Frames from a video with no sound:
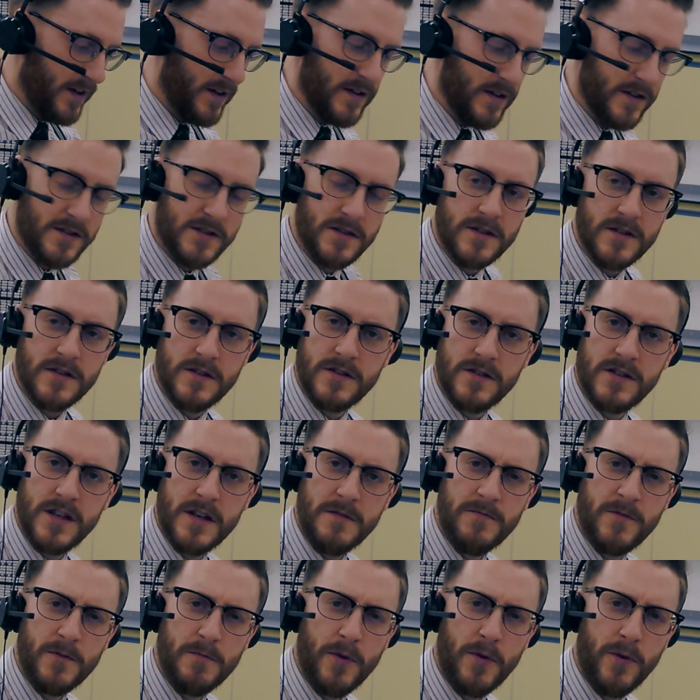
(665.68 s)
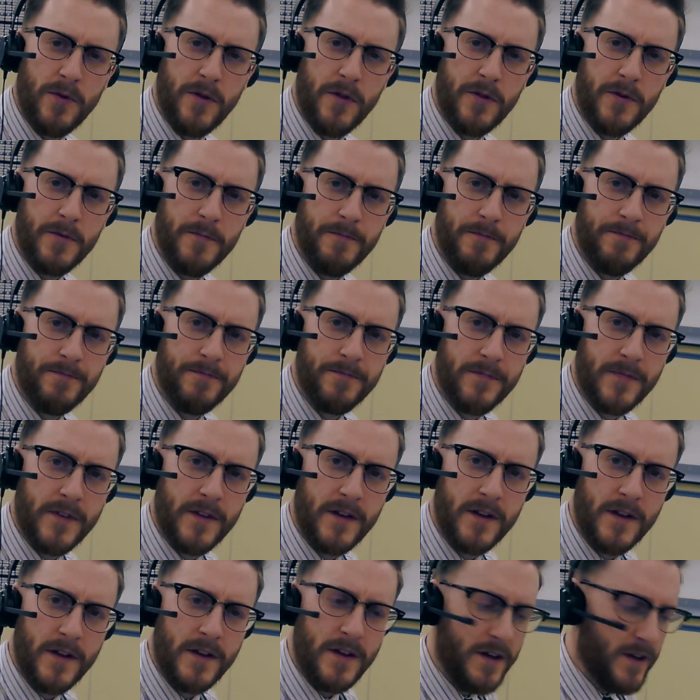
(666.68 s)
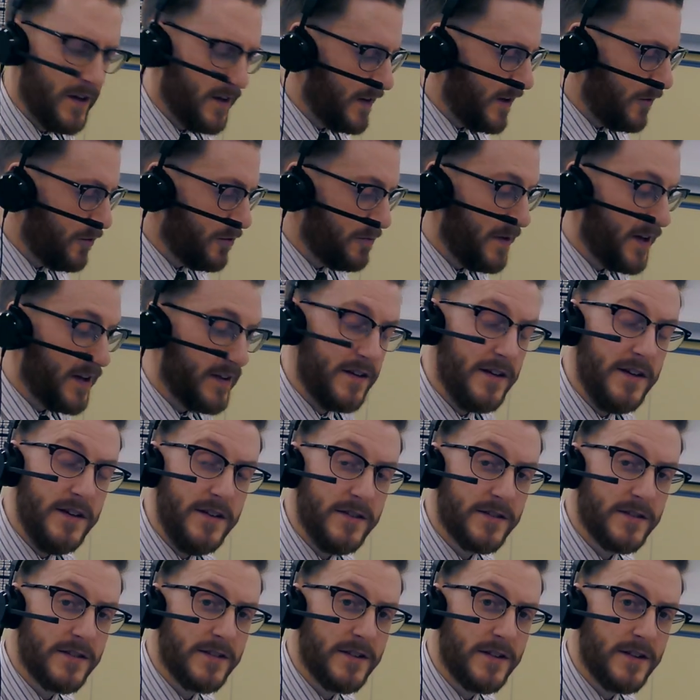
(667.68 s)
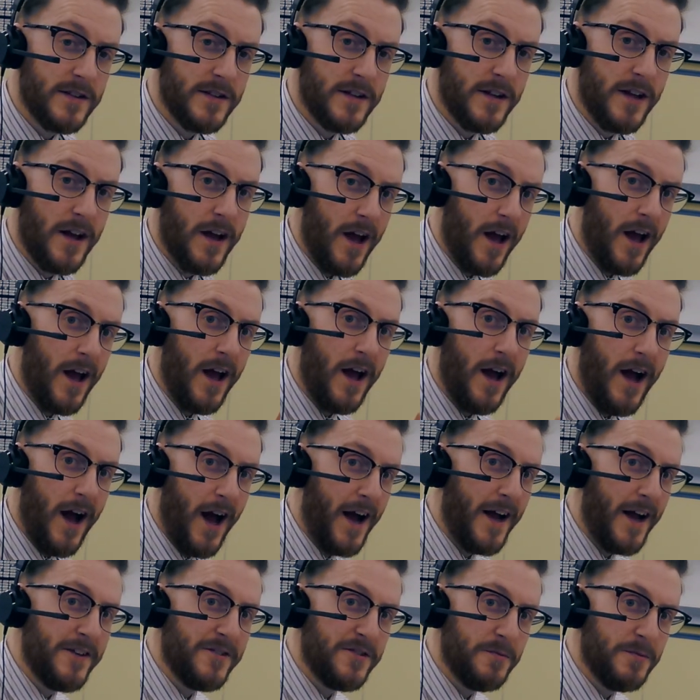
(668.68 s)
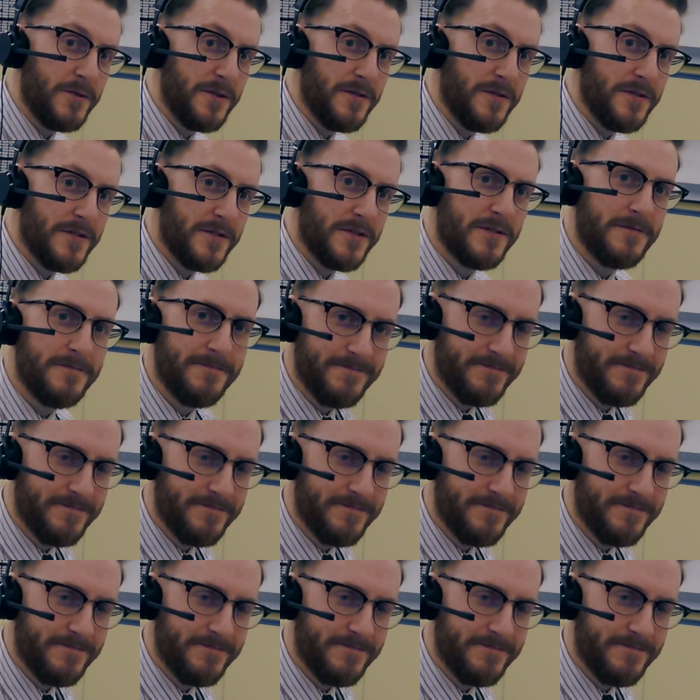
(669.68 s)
is the same for both of them. That would make these isomers.